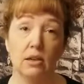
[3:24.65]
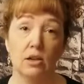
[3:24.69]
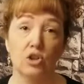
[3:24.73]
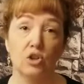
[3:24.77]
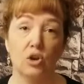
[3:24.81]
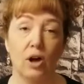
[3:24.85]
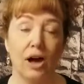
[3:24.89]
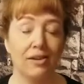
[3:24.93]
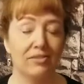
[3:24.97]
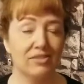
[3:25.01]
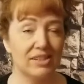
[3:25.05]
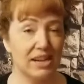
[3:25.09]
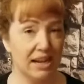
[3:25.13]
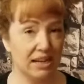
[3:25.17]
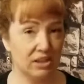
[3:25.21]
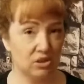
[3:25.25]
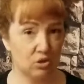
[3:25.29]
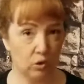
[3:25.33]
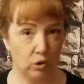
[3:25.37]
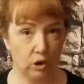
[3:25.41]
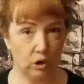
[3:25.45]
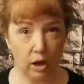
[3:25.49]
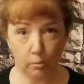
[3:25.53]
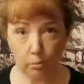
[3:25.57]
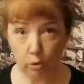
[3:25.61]
You'll have to
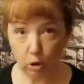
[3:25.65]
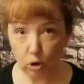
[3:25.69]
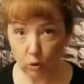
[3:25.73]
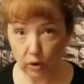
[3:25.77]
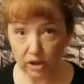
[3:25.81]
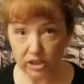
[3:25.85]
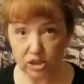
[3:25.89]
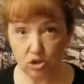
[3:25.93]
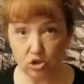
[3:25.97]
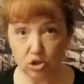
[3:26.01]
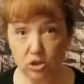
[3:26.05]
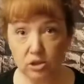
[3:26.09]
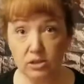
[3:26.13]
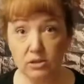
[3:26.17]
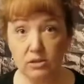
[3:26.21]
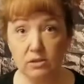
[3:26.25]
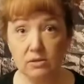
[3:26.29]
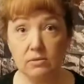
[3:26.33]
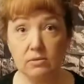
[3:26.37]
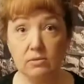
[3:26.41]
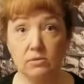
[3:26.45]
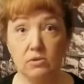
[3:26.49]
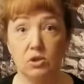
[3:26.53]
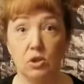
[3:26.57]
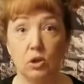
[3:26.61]
answer a couple
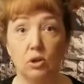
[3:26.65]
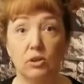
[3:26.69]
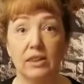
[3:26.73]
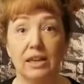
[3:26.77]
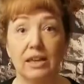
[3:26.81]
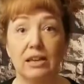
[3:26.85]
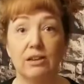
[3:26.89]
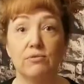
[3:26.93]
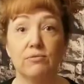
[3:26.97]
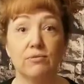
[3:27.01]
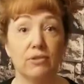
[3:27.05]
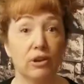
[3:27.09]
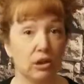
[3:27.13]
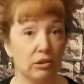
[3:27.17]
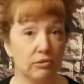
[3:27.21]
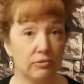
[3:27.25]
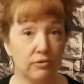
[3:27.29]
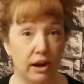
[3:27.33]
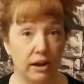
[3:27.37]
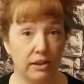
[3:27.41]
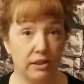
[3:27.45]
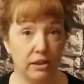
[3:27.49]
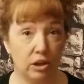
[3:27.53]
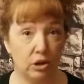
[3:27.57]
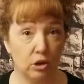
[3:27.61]
questions so that they can
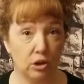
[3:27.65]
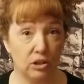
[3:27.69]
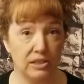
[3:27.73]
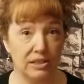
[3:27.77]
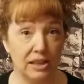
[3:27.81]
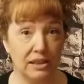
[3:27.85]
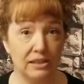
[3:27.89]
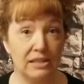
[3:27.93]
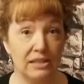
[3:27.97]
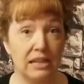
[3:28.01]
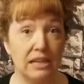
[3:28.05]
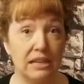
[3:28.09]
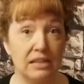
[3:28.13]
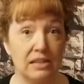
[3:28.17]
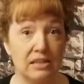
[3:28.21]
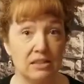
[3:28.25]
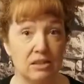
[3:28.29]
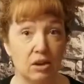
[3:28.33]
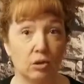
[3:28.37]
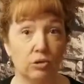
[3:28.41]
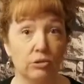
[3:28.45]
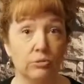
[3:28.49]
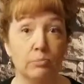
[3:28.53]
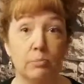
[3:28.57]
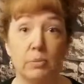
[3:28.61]
verify that you're a Scentsy
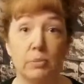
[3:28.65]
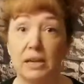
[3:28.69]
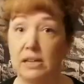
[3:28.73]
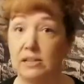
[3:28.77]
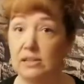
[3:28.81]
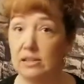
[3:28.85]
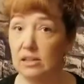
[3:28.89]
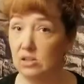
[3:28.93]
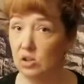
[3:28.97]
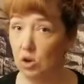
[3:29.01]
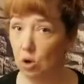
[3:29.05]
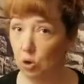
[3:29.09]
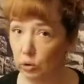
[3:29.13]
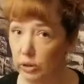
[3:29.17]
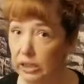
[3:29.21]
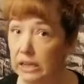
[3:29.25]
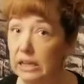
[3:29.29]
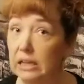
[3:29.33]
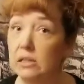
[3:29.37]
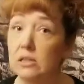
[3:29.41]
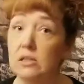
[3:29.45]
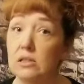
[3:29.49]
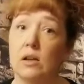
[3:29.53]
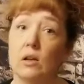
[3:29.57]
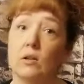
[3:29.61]
consultant because it's only
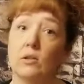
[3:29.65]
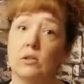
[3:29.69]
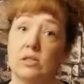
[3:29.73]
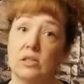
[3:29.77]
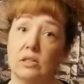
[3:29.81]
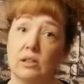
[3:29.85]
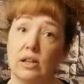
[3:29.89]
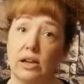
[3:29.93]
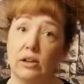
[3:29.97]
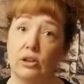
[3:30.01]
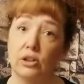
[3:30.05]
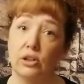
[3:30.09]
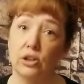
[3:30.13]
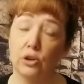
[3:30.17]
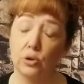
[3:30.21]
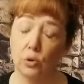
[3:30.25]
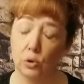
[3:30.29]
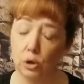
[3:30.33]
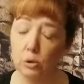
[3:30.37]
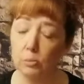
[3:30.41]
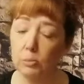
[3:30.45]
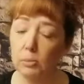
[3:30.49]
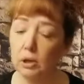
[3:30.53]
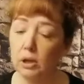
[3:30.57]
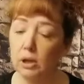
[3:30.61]
consultants allowed in the
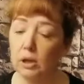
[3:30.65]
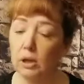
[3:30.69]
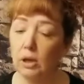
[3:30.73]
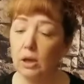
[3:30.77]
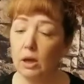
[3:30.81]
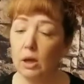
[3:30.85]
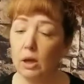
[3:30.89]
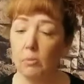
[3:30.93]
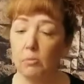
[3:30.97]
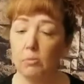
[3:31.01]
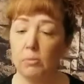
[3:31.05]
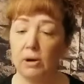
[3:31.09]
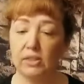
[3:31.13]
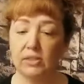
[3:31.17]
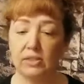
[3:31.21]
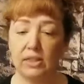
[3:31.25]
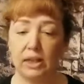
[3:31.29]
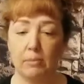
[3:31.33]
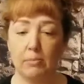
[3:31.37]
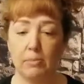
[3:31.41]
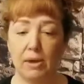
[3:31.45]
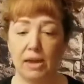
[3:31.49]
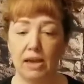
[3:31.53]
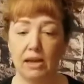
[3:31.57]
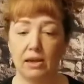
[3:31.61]
group. But
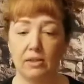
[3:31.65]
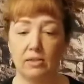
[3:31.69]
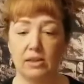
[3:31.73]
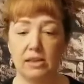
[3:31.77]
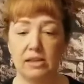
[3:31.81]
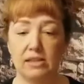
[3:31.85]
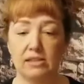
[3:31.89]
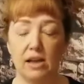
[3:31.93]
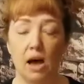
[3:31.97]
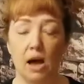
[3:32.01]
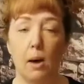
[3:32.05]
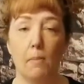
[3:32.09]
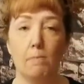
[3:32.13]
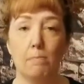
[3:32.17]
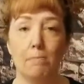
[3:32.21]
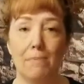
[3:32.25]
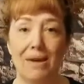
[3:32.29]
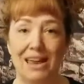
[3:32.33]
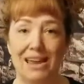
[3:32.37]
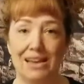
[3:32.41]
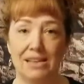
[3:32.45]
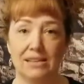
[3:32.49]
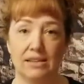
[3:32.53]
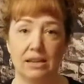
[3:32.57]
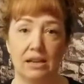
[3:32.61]
they make these
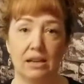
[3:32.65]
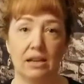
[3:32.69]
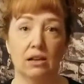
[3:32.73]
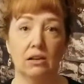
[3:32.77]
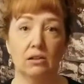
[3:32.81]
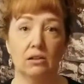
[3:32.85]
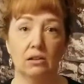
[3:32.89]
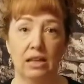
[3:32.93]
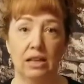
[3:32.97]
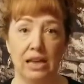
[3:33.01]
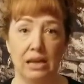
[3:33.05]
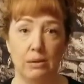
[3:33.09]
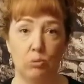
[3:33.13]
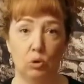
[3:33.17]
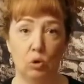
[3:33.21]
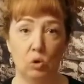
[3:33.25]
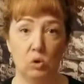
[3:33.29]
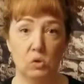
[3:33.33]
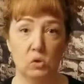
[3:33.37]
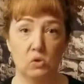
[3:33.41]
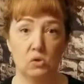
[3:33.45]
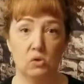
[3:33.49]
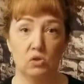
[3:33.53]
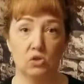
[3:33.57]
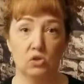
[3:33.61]
amazing
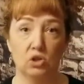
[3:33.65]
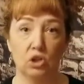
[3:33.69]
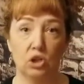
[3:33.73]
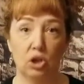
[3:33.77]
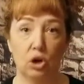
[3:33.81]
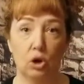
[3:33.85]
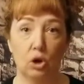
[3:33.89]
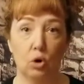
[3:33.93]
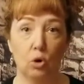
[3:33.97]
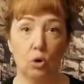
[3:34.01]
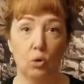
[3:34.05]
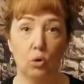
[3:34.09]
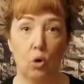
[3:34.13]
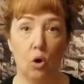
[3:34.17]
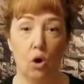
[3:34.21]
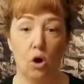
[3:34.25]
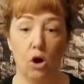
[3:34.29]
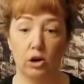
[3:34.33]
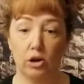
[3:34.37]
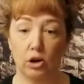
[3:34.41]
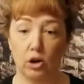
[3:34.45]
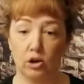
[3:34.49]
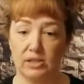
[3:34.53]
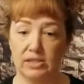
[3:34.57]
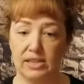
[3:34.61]
labels to go
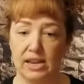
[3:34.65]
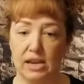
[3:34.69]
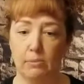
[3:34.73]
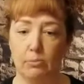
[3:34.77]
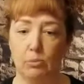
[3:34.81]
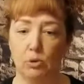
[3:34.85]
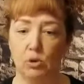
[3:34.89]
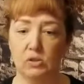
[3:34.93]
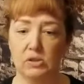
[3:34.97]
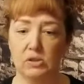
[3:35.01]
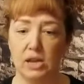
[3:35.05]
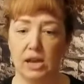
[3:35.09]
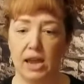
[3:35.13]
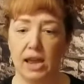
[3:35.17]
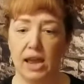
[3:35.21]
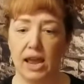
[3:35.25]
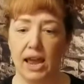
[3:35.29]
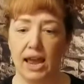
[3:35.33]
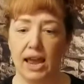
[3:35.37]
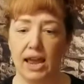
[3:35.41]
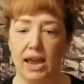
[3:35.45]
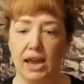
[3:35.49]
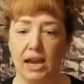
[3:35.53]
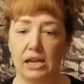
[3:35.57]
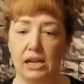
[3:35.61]
on our samples.
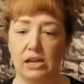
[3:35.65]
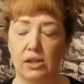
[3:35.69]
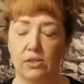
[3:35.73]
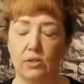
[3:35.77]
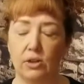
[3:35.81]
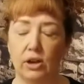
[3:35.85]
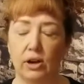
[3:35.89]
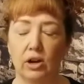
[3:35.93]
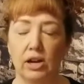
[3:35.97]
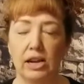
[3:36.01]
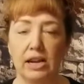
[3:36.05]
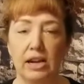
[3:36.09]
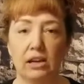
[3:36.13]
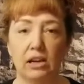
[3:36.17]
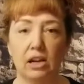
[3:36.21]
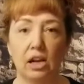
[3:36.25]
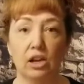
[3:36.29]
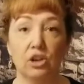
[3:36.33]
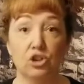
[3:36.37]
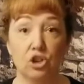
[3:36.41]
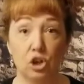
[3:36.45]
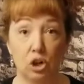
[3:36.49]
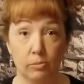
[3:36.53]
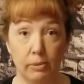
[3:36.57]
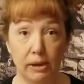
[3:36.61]
And they're in
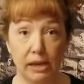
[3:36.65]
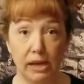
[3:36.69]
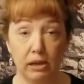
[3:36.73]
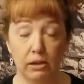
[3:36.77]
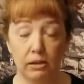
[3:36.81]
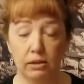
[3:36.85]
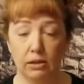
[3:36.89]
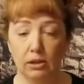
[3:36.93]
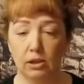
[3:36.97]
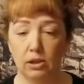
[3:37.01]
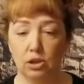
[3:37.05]
Adobe.